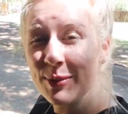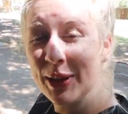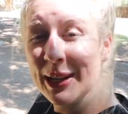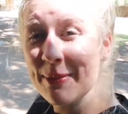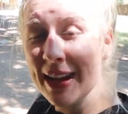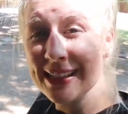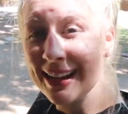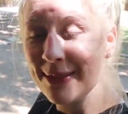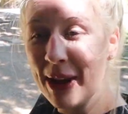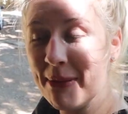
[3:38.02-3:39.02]
it's pretty
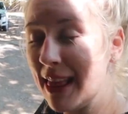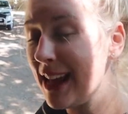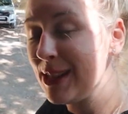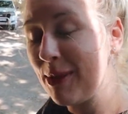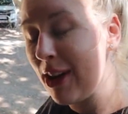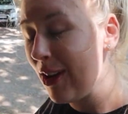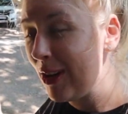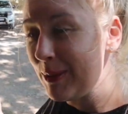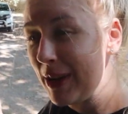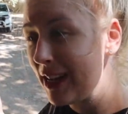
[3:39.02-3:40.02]
amazing, and maybe that's where I
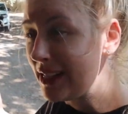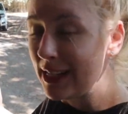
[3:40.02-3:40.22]
got my